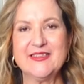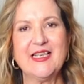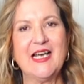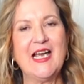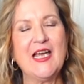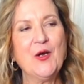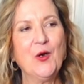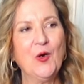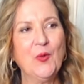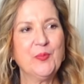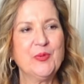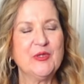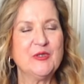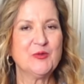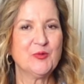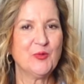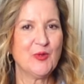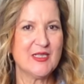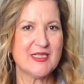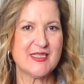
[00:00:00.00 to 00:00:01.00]
I hope it
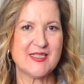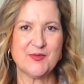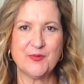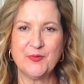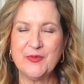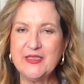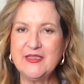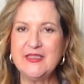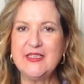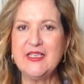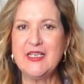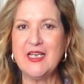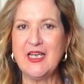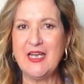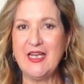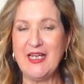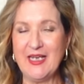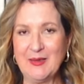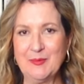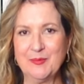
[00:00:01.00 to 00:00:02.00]
was really
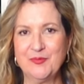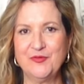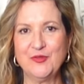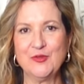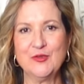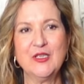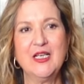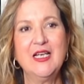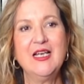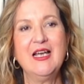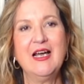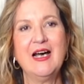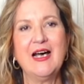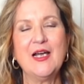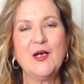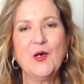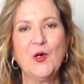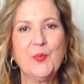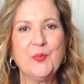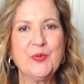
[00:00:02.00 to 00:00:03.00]
helpful. I
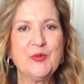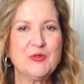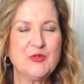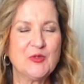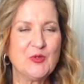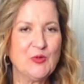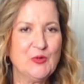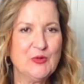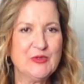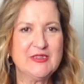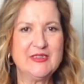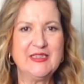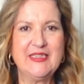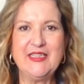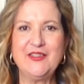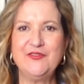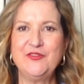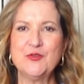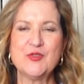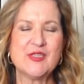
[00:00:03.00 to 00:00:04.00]
hope it could
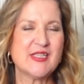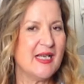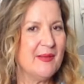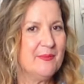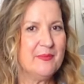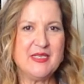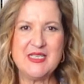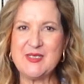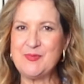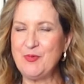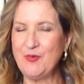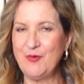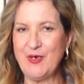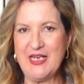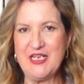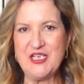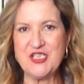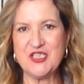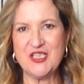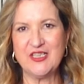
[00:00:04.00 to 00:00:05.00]
give you some
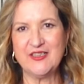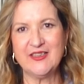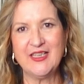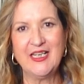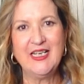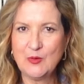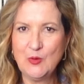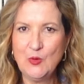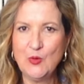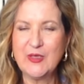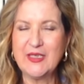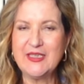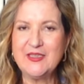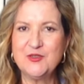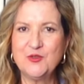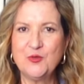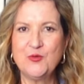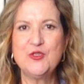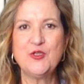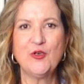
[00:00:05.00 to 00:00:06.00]
inspiration. Look
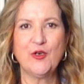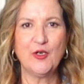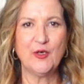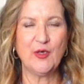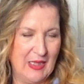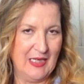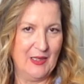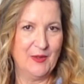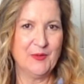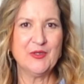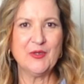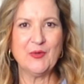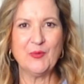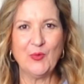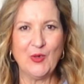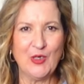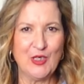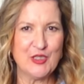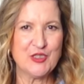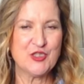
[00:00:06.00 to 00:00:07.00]
into your own
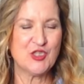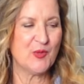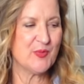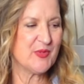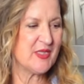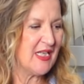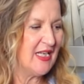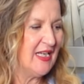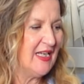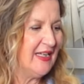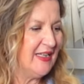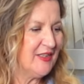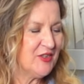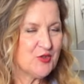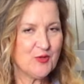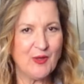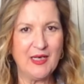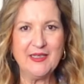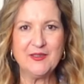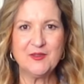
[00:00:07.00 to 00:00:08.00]
wardrobes and
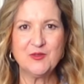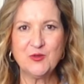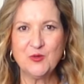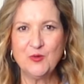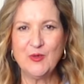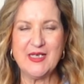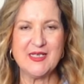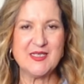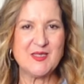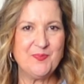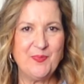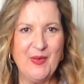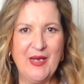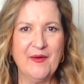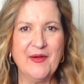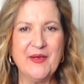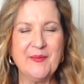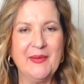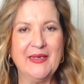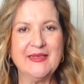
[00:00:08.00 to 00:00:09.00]
try to
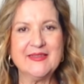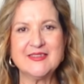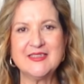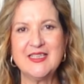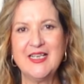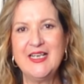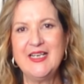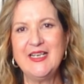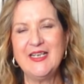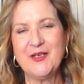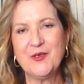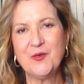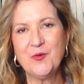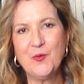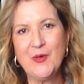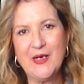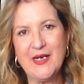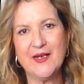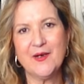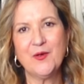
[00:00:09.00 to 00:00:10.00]
experiment and
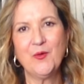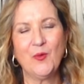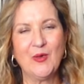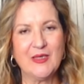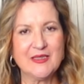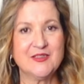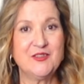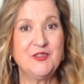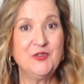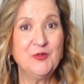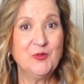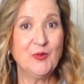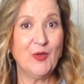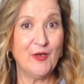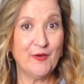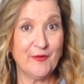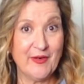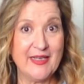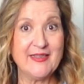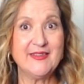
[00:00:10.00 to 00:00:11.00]
wear what you
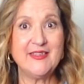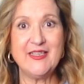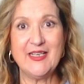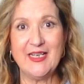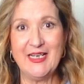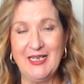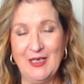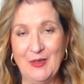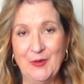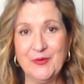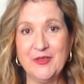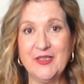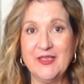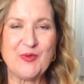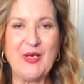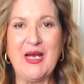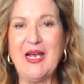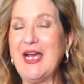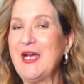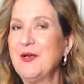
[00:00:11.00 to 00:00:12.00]
already own.
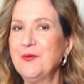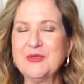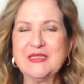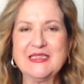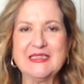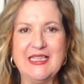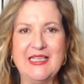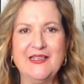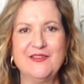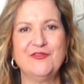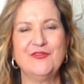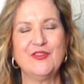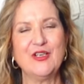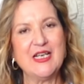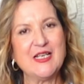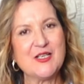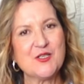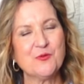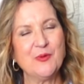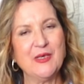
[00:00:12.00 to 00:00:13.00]
I would love
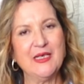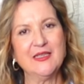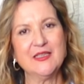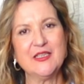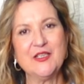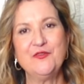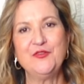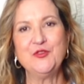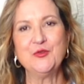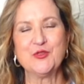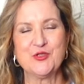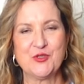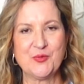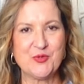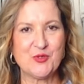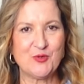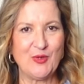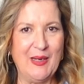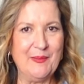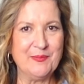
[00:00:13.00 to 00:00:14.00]
as well if you
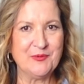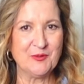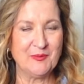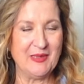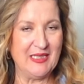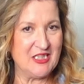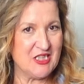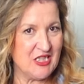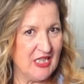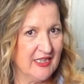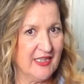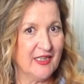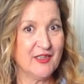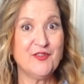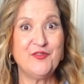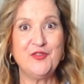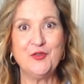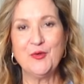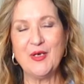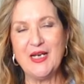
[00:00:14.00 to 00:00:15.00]
subscribe to my channel
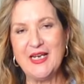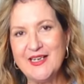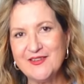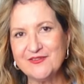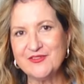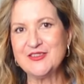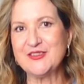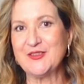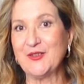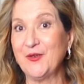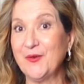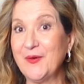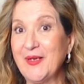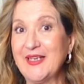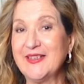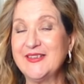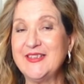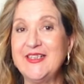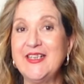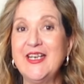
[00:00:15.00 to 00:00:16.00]
if you haven't
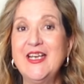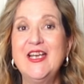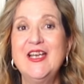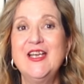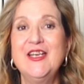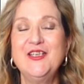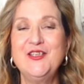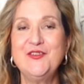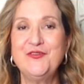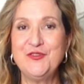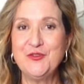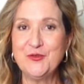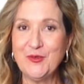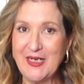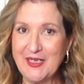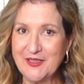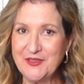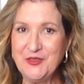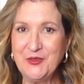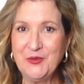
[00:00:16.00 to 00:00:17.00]
already. If you
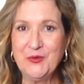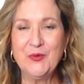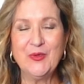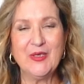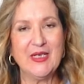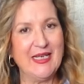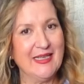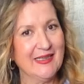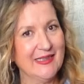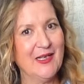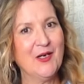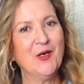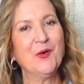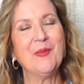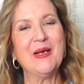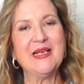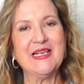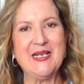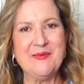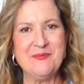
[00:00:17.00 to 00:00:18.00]
are new, hello,
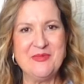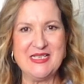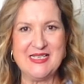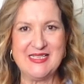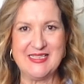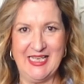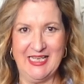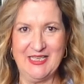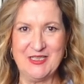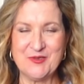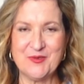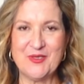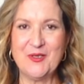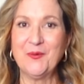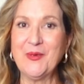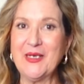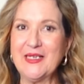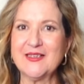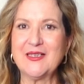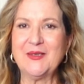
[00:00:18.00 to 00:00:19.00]
my name is Sandra.
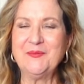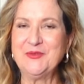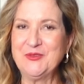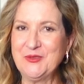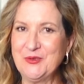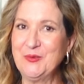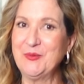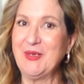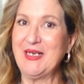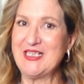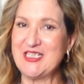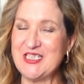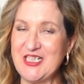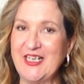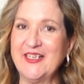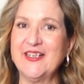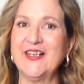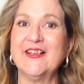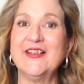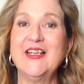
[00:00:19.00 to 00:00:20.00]
Welcome to my
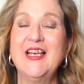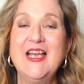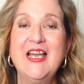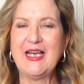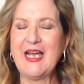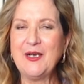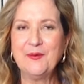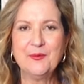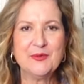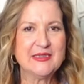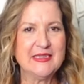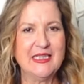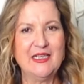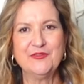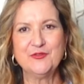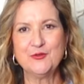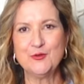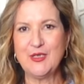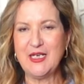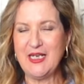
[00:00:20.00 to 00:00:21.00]
channel. I would love
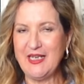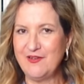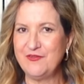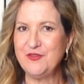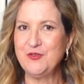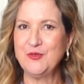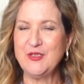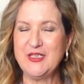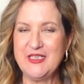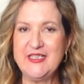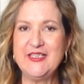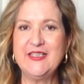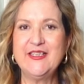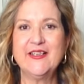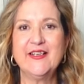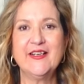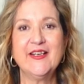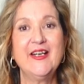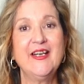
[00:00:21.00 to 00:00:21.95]
to have you here.